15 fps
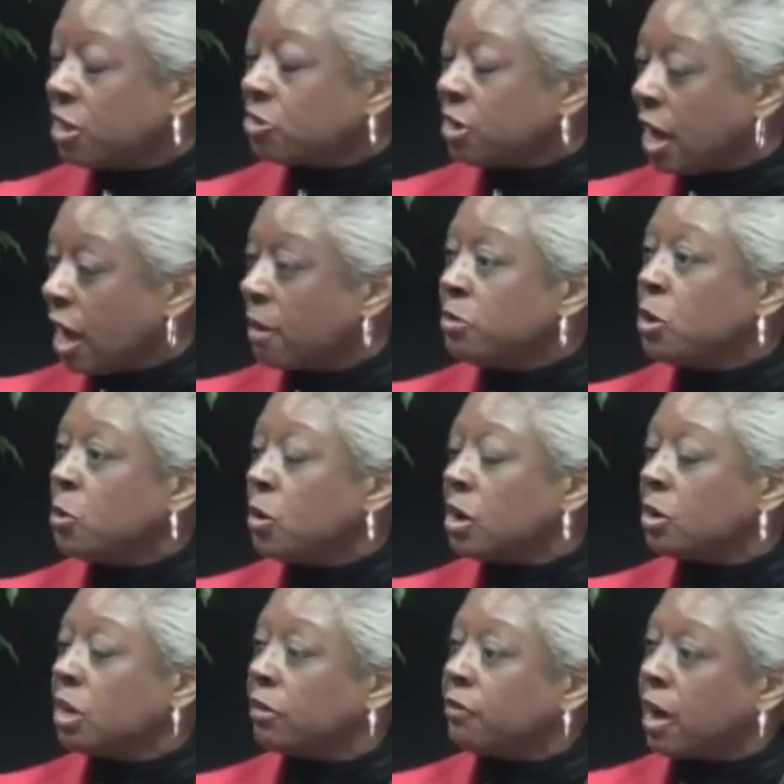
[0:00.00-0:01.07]
So I'm the
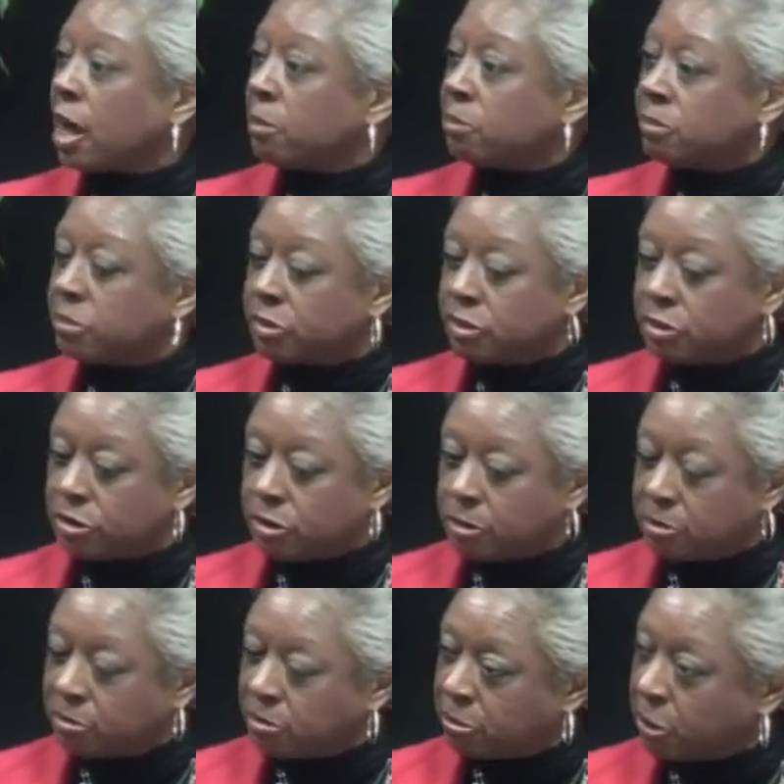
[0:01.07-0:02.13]
one, if I'm
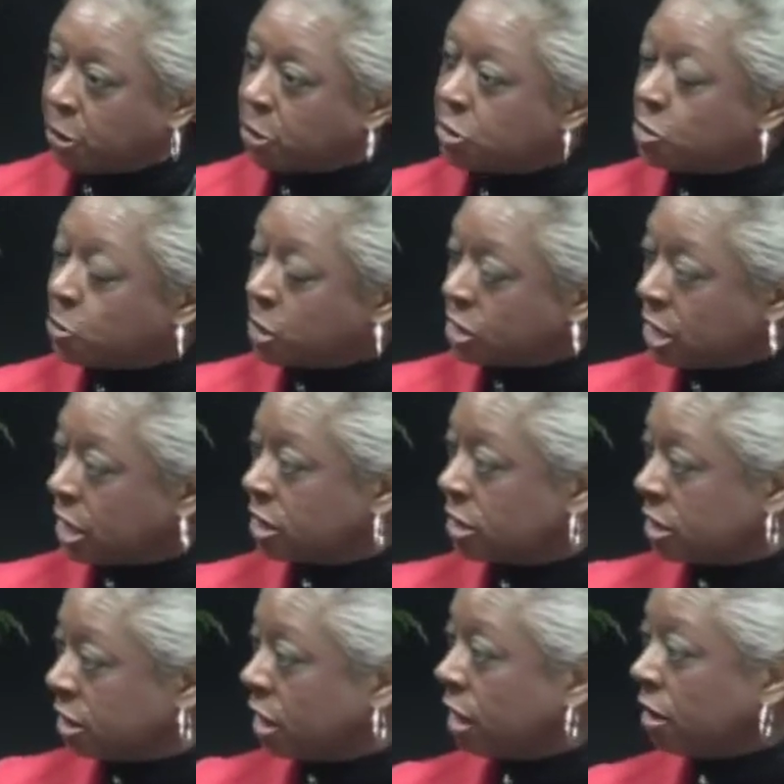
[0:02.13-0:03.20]
burdened with
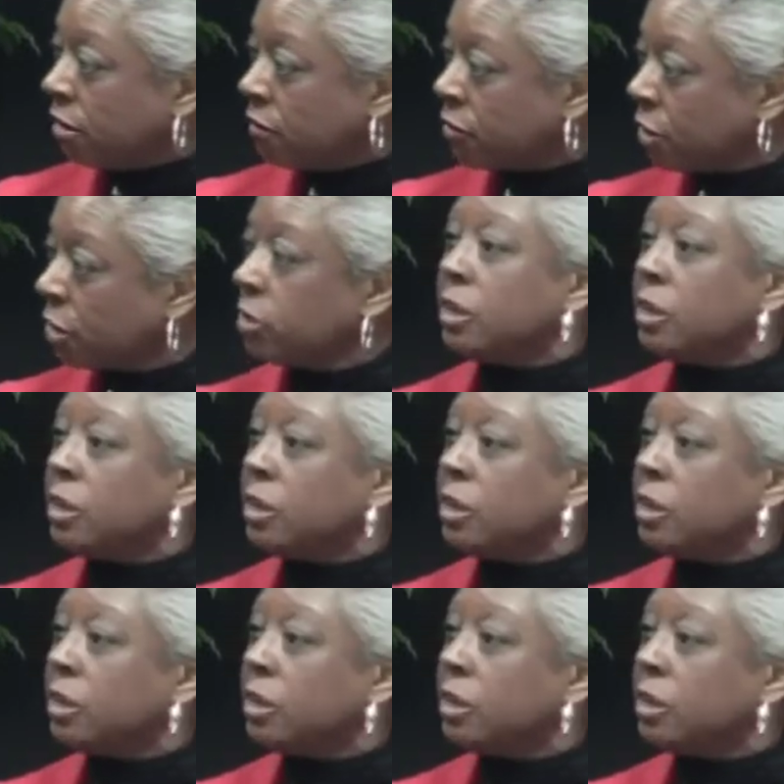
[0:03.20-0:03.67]
taking care of her,